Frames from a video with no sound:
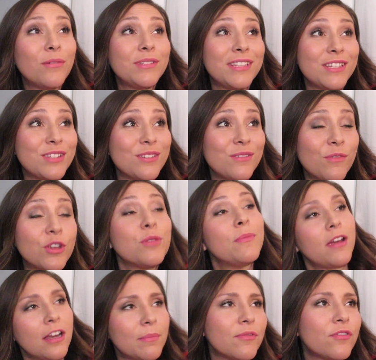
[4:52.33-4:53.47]
Oh, did you? Were you
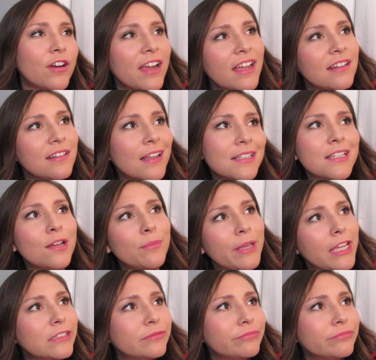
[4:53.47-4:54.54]
married beforehand? Not tell me.